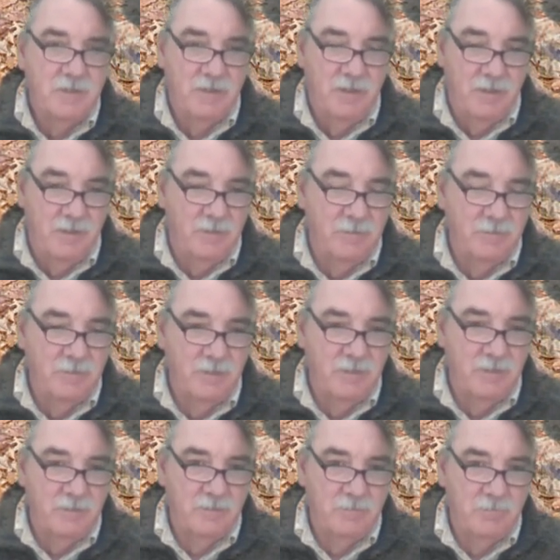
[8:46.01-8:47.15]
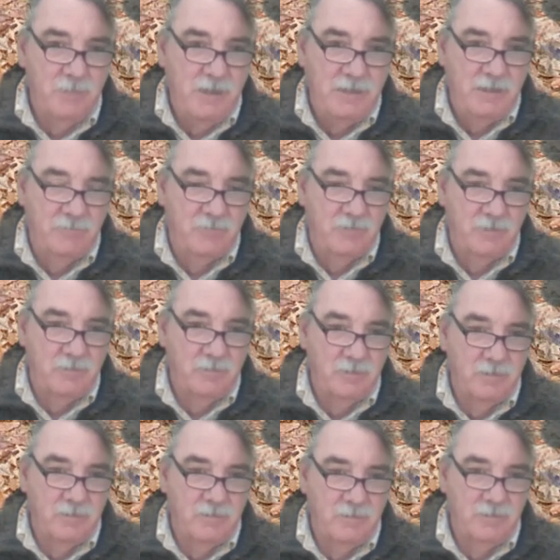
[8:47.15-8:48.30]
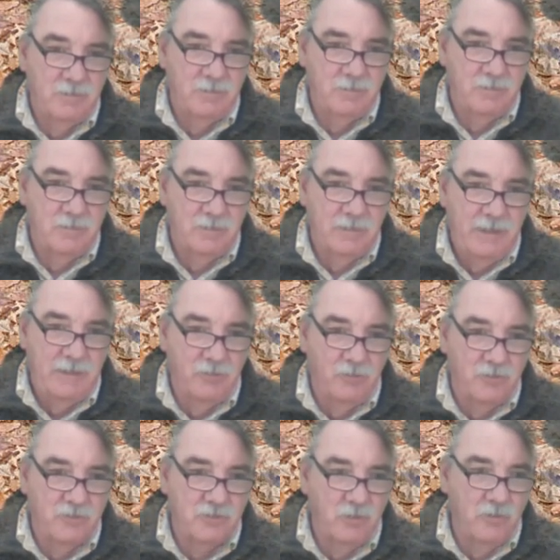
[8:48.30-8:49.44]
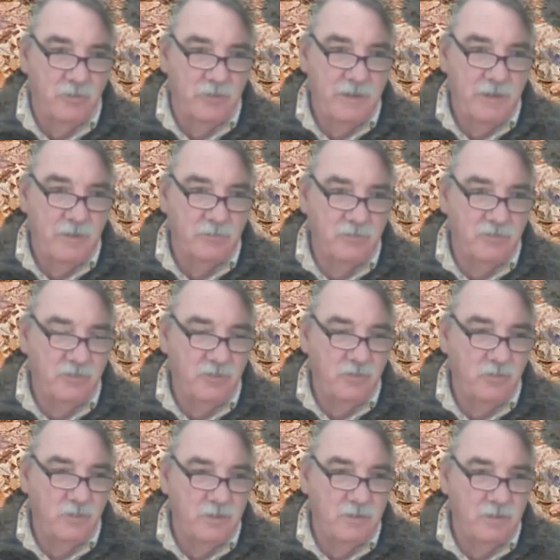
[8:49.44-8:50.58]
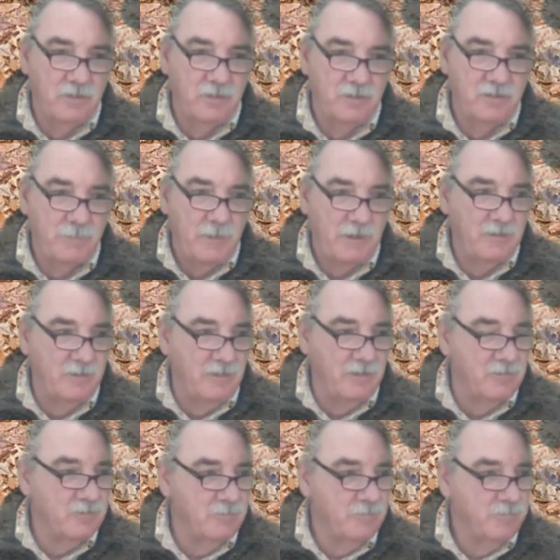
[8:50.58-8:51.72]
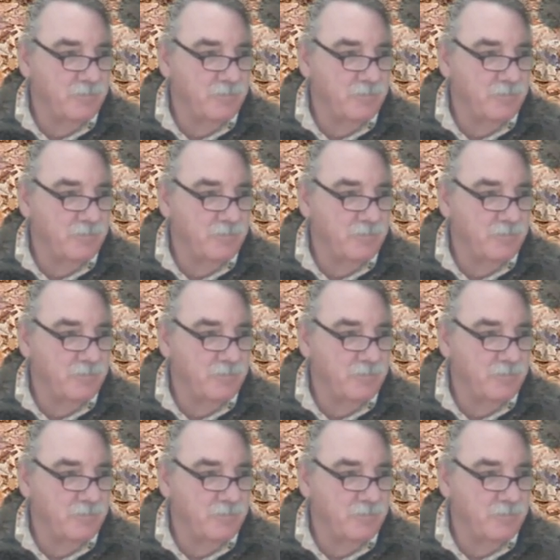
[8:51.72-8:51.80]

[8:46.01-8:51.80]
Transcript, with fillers: uh, uh, many of the, the, the uh, landlords sold their house to uh, uh speculators